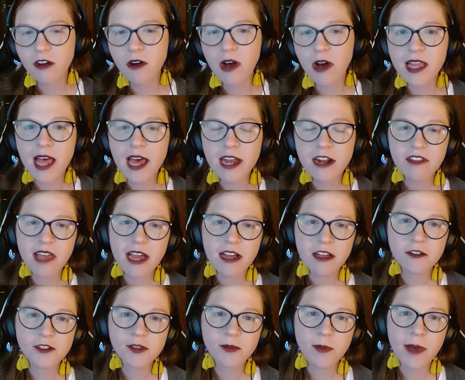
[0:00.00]
a lot of that
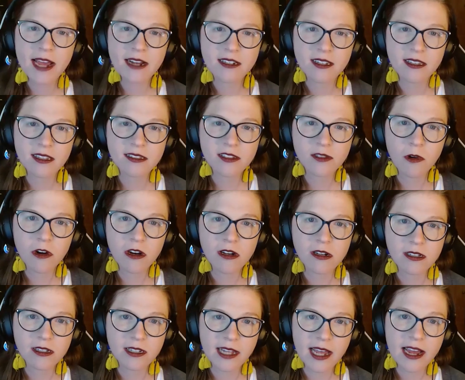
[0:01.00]
goes back to this
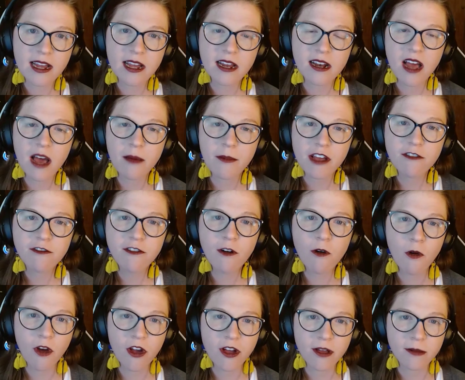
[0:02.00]
World Economic
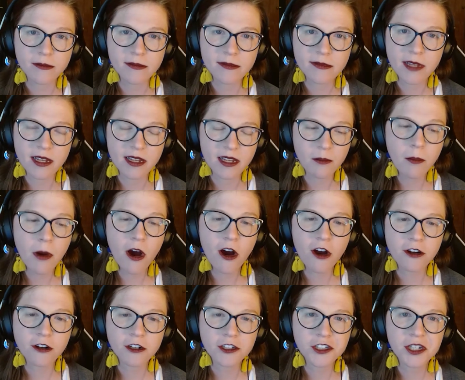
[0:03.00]
Forum
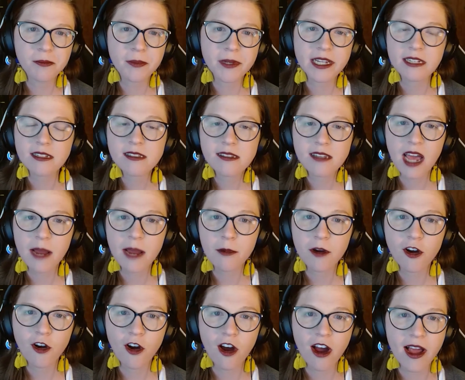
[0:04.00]
partnership against
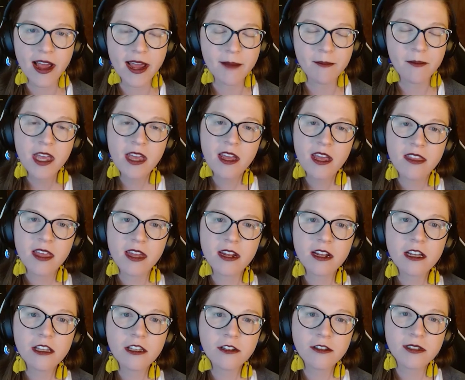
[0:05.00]
cybercrime that
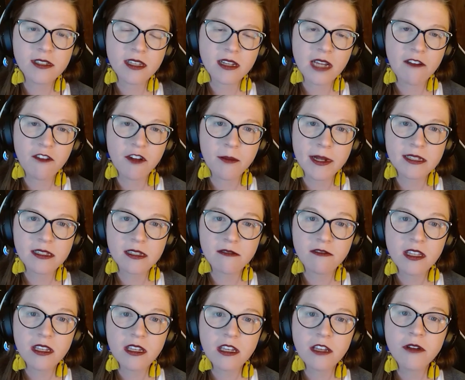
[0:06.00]
includes the governments
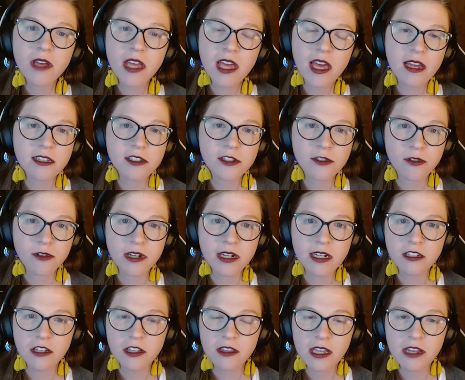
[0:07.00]
of the UK,
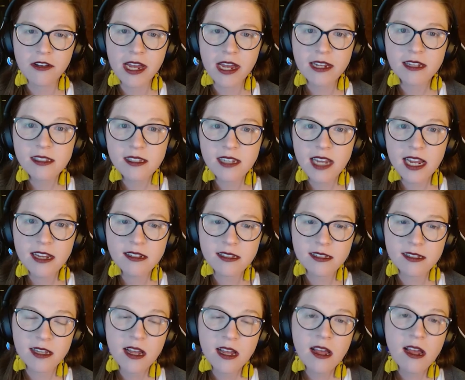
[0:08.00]
Israel, and the United
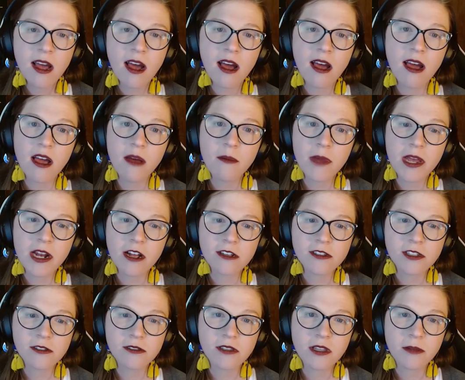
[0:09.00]
States, and
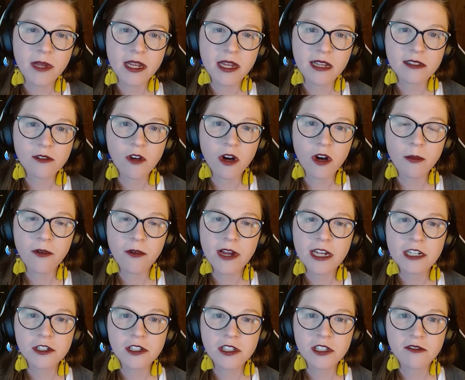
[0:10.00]
also the biggest
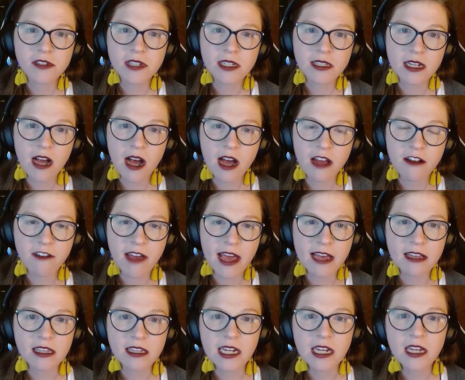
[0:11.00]
corporations of Silicon
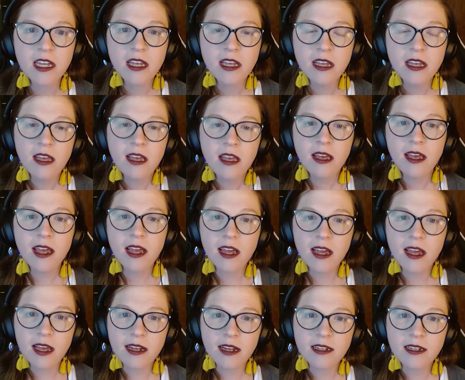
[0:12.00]
Valley,
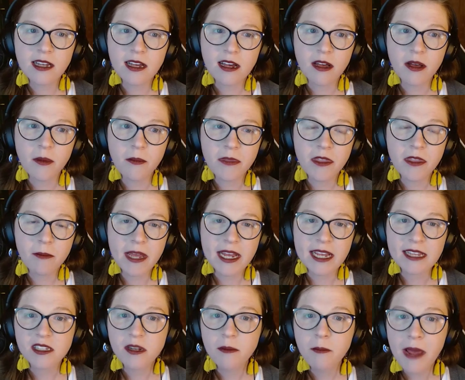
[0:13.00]
and the
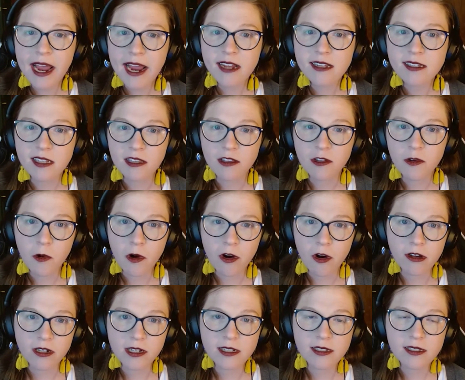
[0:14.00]
biggest banks in the
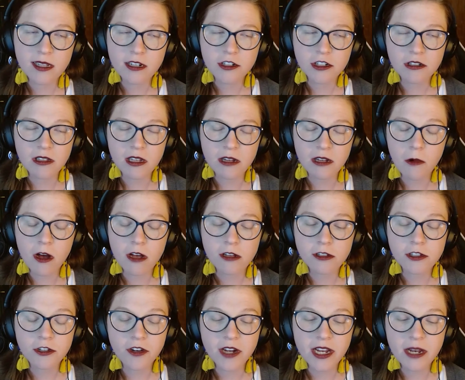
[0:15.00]
world, essentially
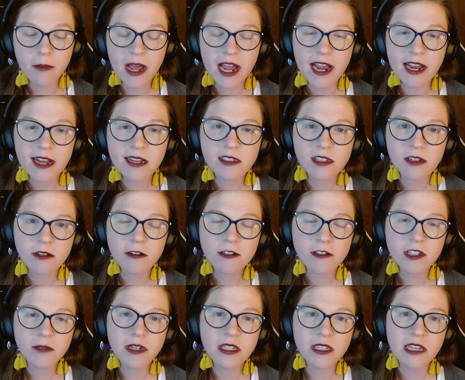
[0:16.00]
Wall Street banks. So
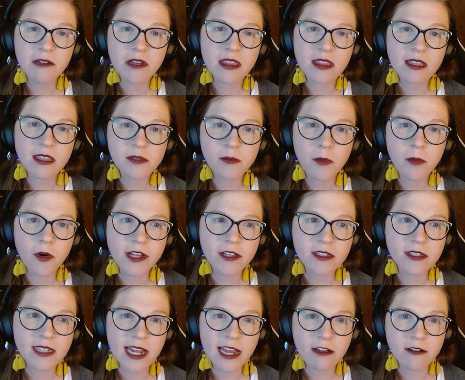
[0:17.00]
ultimately what this
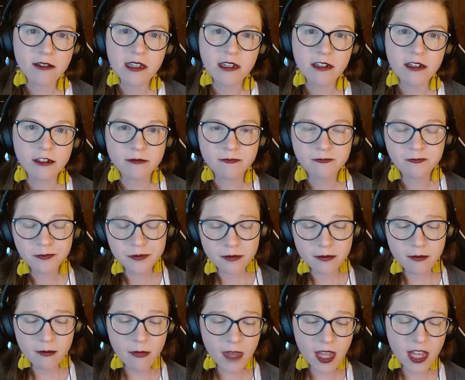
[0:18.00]
boils down to,
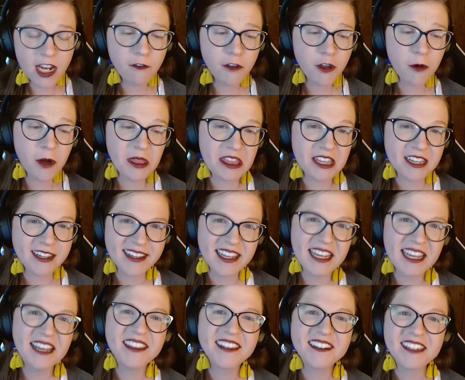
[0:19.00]
and if you want
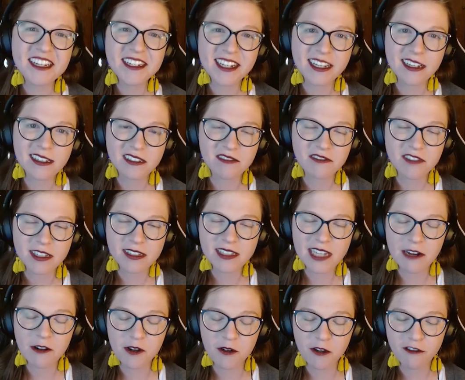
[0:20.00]
the details of this,
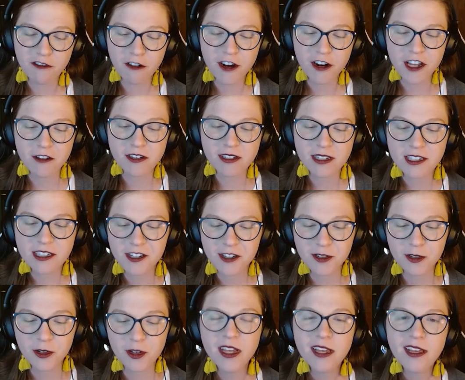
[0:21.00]
I would refer you
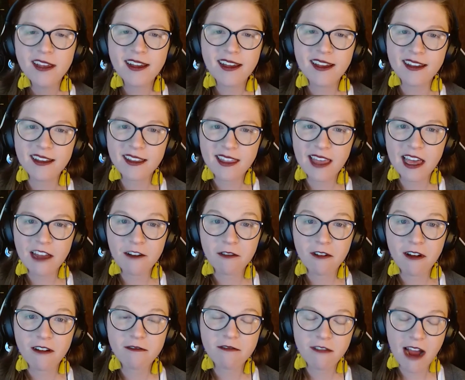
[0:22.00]
to that
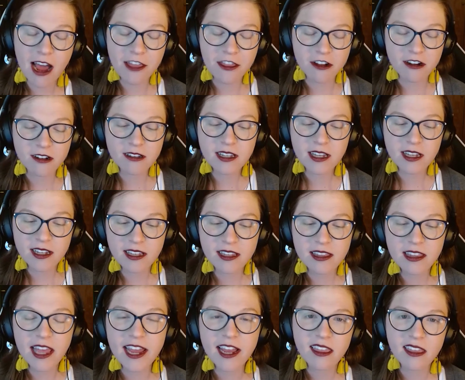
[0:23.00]
rather
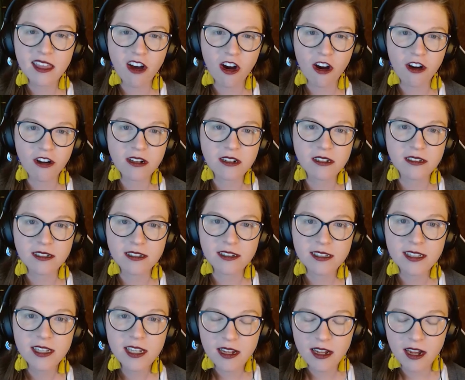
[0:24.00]
lengthy
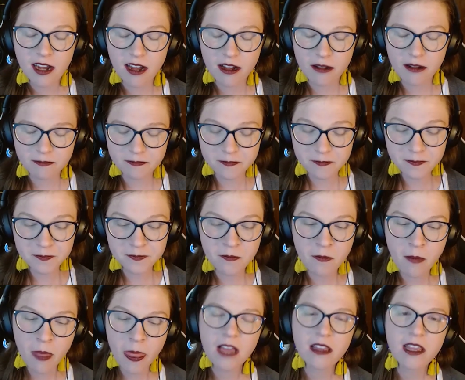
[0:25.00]
article
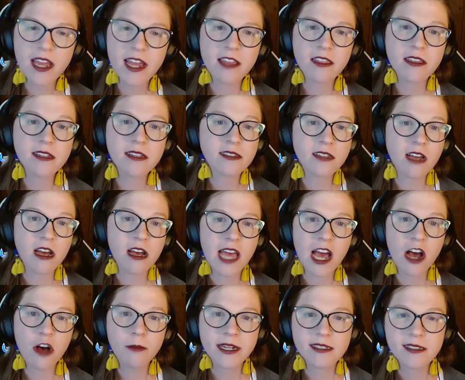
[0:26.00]
laying this all
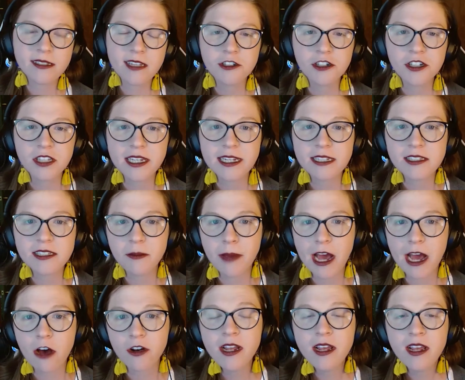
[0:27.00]
out. But essentially, it's
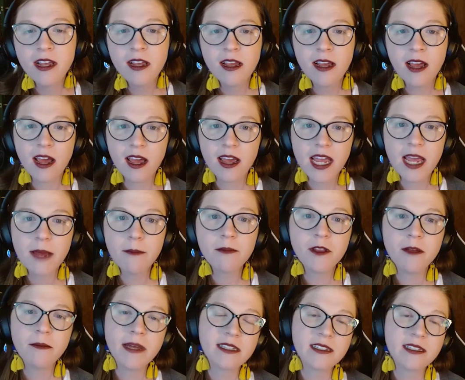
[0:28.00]
about
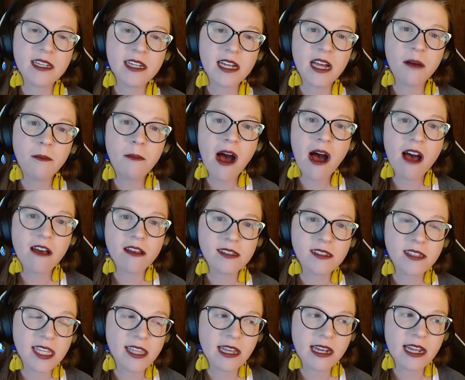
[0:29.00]
implementing a
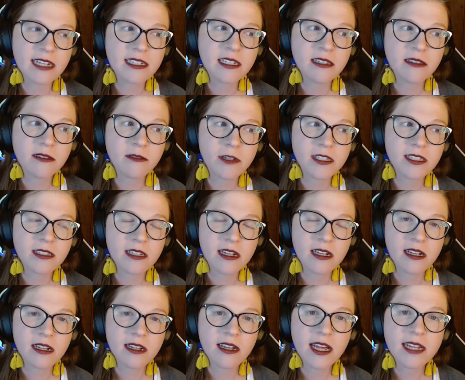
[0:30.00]
policy that was
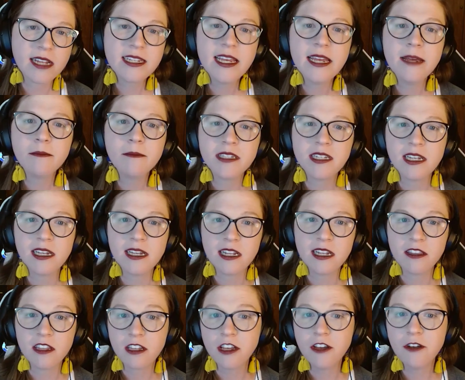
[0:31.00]
attempted
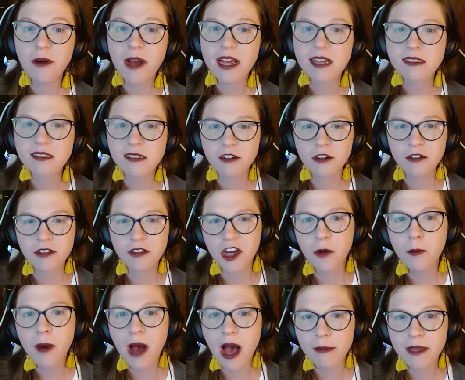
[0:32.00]
in the U.S. under the
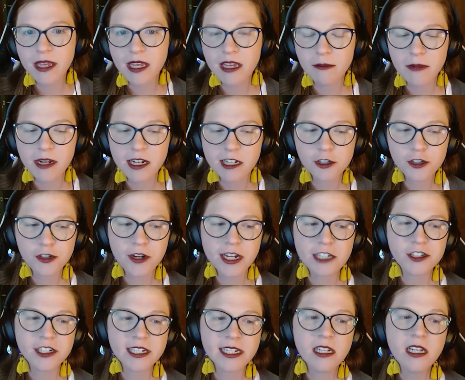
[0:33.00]
Obama
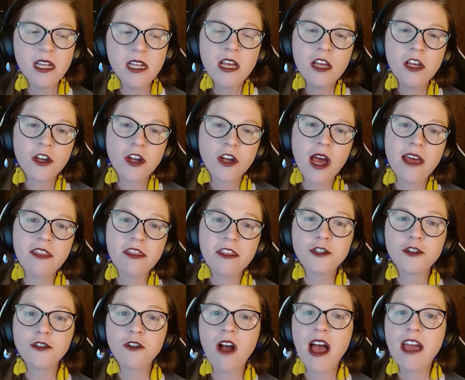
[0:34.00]
administration, the
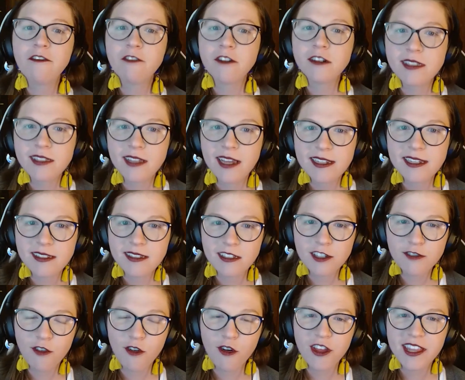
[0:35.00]
driver's
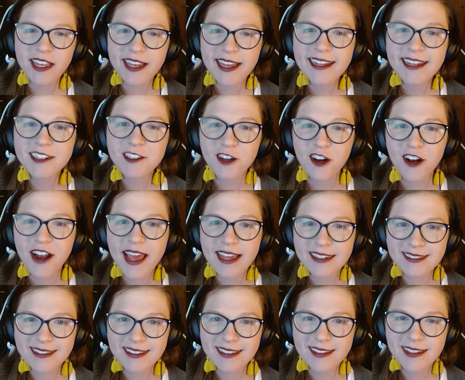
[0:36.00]
license for the
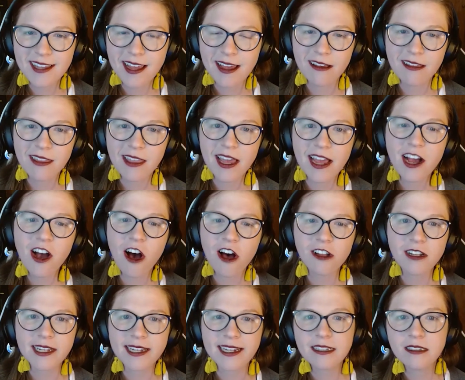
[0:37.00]
internet, is how they
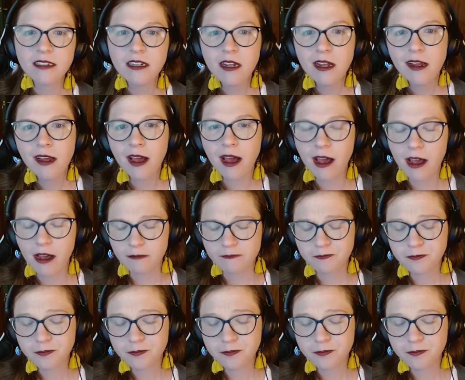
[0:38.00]
called it. Mm.